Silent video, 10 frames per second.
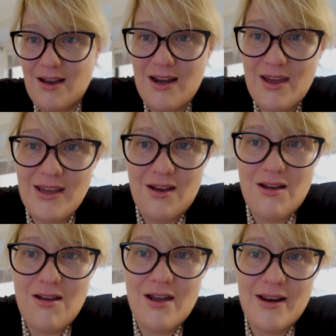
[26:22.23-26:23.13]
I like
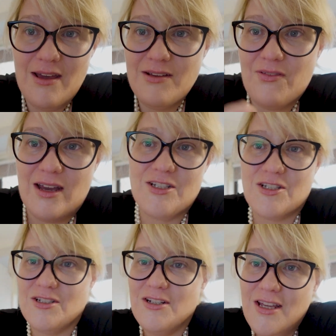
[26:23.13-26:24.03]
art, I like
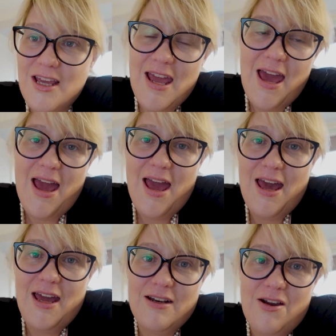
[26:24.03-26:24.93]
fashion,
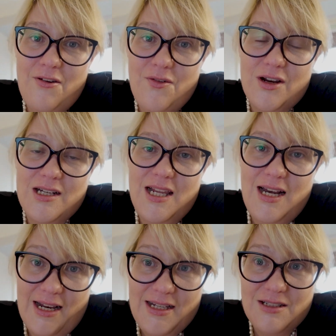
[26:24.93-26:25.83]
and I finally
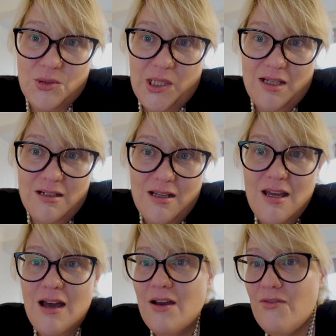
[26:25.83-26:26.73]
lent into it.
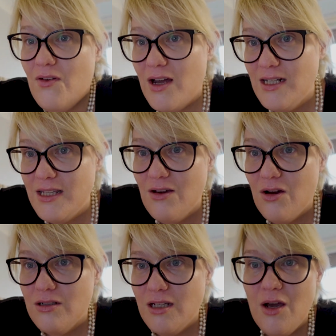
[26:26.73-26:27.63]
I've finally
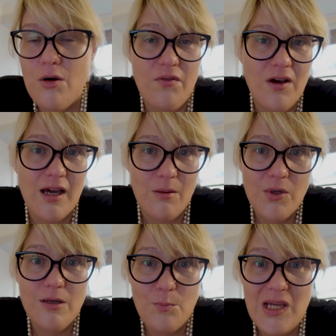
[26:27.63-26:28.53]
gone, you know what, fuck it, I'm
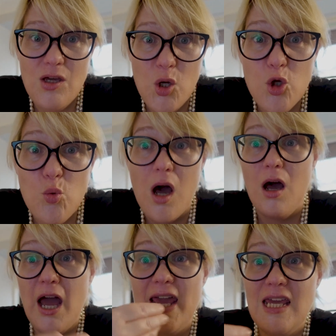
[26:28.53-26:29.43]
gonna be who
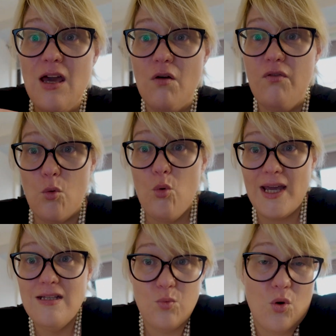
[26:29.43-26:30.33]
I have
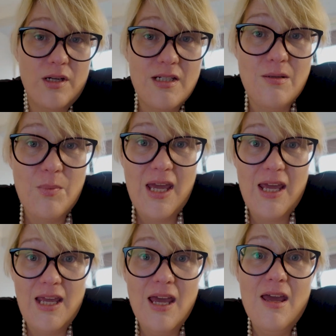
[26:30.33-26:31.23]
always wanted to
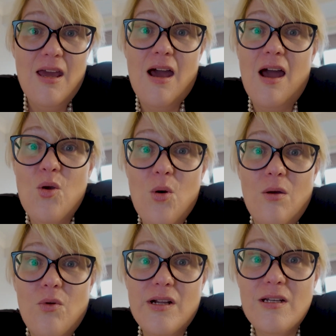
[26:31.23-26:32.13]
be, who I
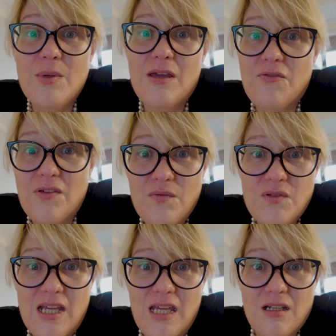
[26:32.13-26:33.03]
wanted to be at
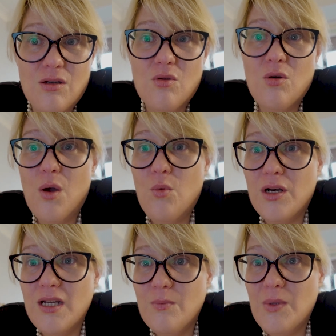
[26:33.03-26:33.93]
15, who I
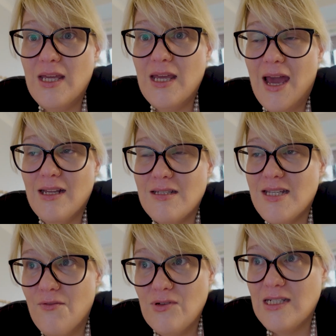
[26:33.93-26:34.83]
wanted to be at
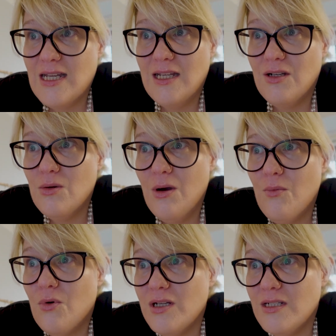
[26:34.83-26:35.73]
17, who I
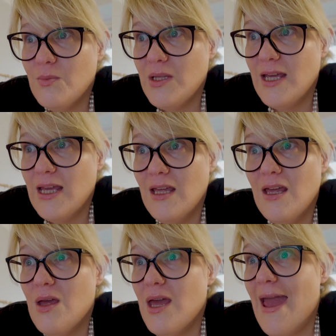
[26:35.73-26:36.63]
wanted to be
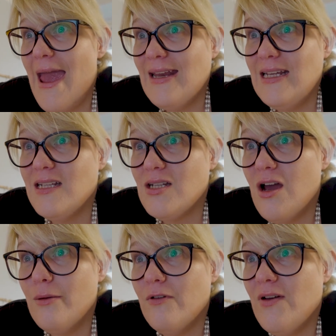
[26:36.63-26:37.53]

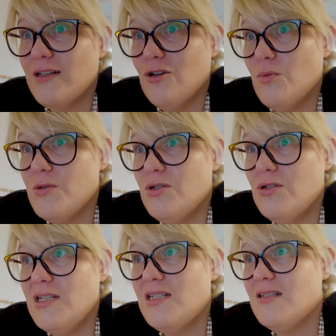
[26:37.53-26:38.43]
anytime I've had an
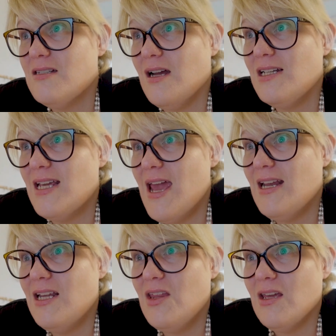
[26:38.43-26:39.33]
opportunity to study
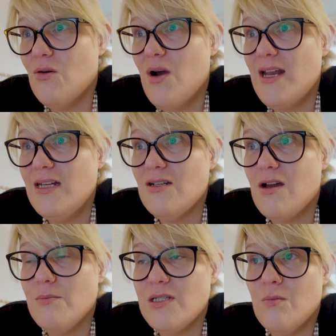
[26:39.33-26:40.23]
anything, or
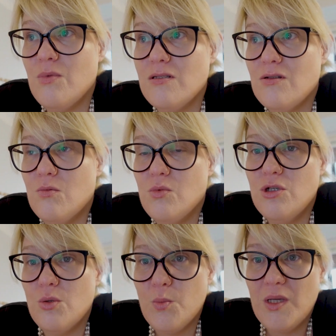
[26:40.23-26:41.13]
anytime someone's gone, what
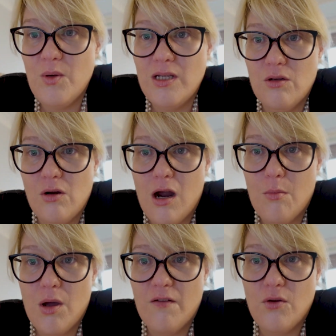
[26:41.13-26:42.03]
do you want to be when you grow
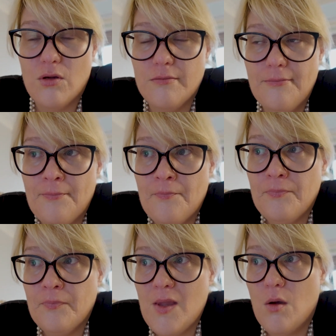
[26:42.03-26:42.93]
up? I've gone,
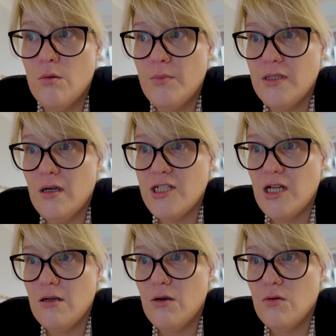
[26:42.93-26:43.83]
I want to be
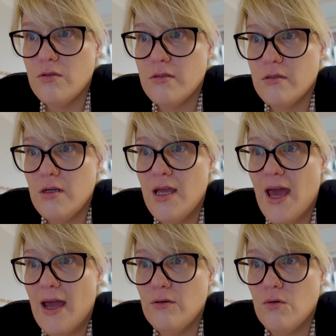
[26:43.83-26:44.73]
Nigella Lawson
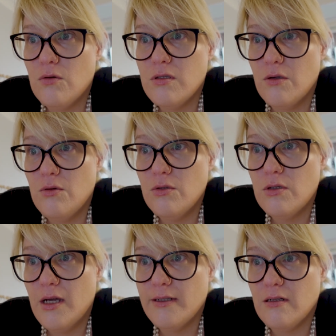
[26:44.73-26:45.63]
and also look
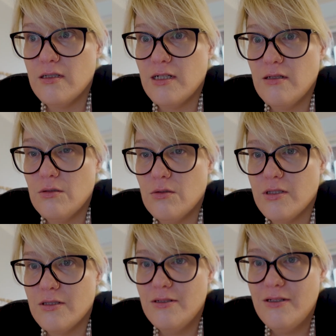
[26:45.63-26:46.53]
like Nigella
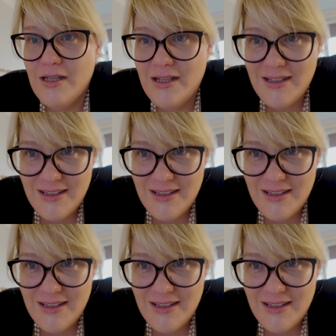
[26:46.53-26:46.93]
Lawson.